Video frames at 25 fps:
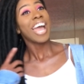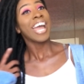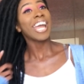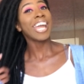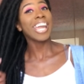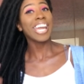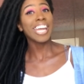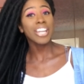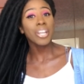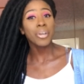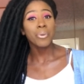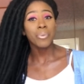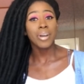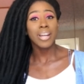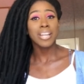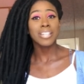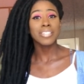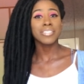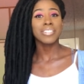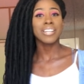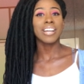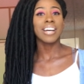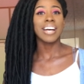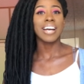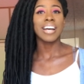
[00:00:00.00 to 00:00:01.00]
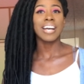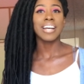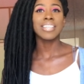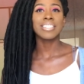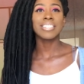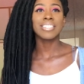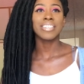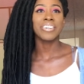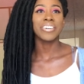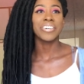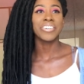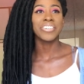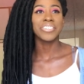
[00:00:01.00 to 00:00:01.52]
Anyways, you guys,
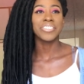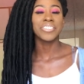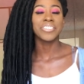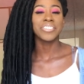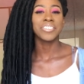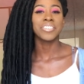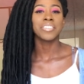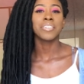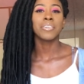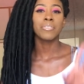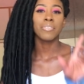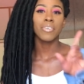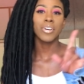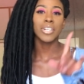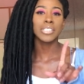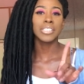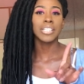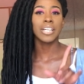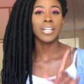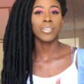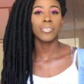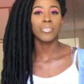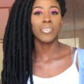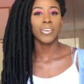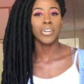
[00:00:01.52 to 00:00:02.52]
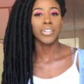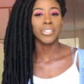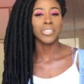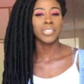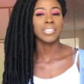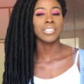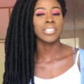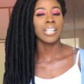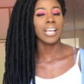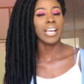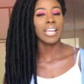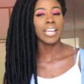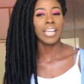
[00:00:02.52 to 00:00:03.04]
so first thing first,
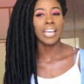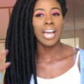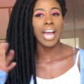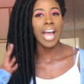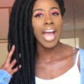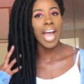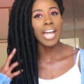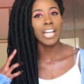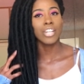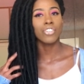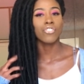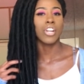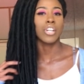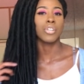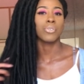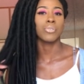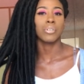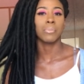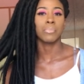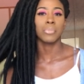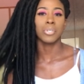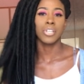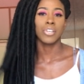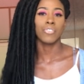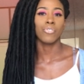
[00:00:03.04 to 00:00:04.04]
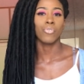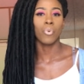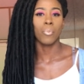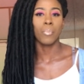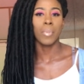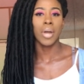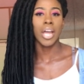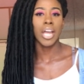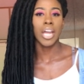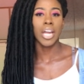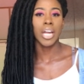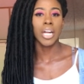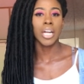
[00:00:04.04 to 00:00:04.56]
yeah, I had to try to do something different with
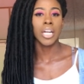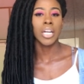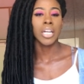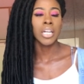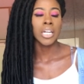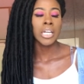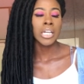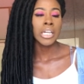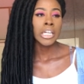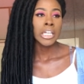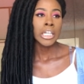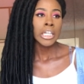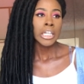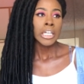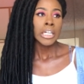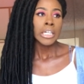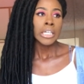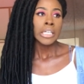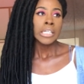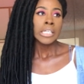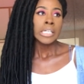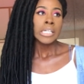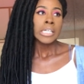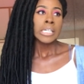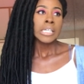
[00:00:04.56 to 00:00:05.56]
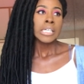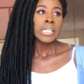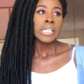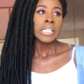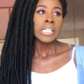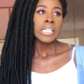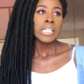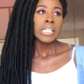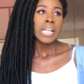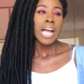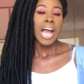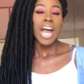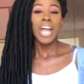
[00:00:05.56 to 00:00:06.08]
my hair.
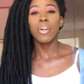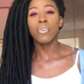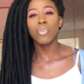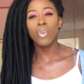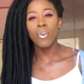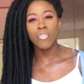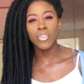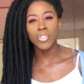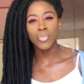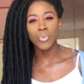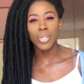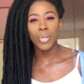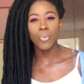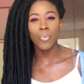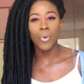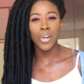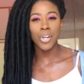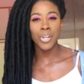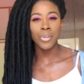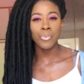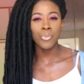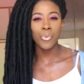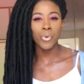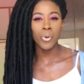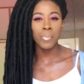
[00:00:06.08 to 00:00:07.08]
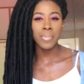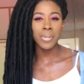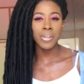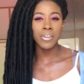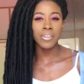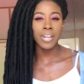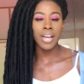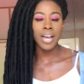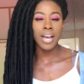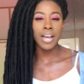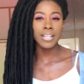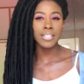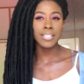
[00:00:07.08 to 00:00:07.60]
I don't know if it's really working for me or
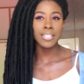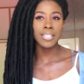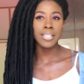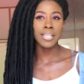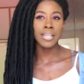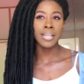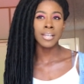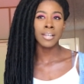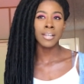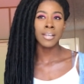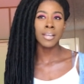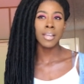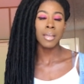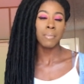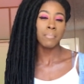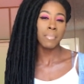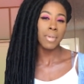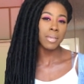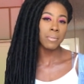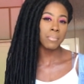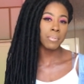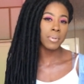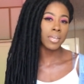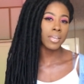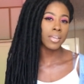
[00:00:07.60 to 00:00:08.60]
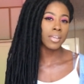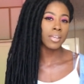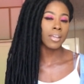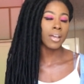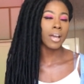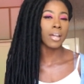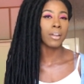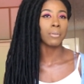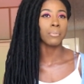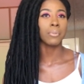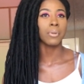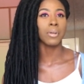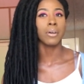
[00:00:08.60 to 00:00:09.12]
not. It may be, I
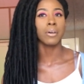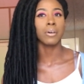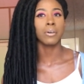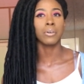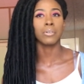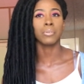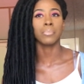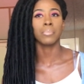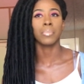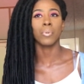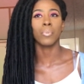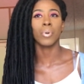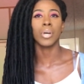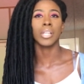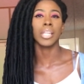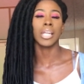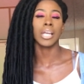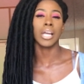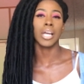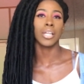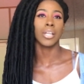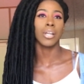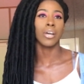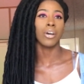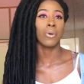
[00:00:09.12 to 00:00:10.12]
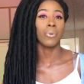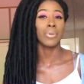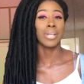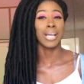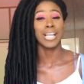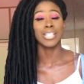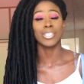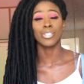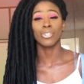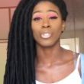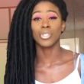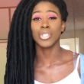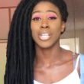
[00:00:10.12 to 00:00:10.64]
don't know, but one thing I know, like
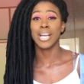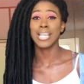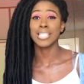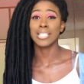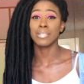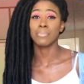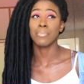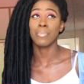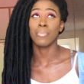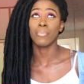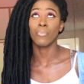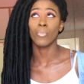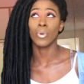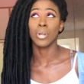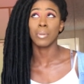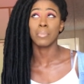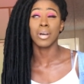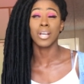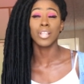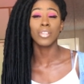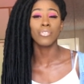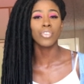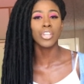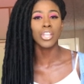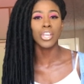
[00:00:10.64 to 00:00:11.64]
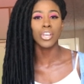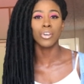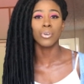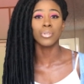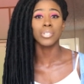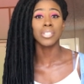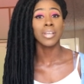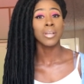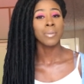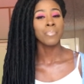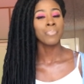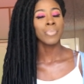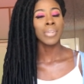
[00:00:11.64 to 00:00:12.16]
I told you guys in one of my other videos,
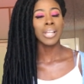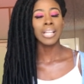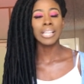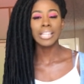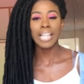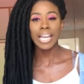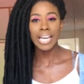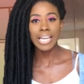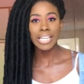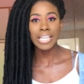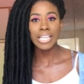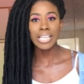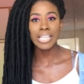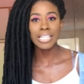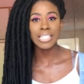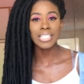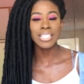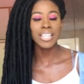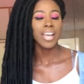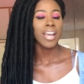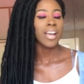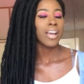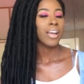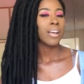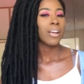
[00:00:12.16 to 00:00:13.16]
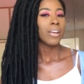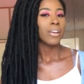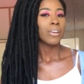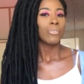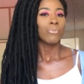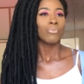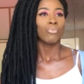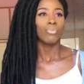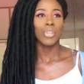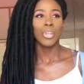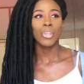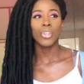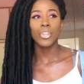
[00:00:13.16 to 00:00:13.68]
ladies,
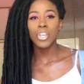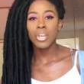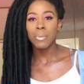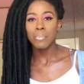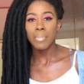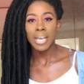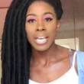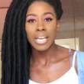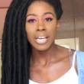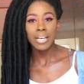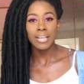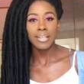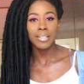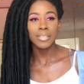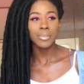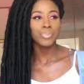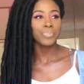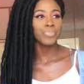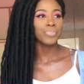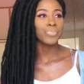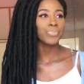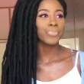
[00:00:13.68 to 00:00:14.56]
when you do your makeup,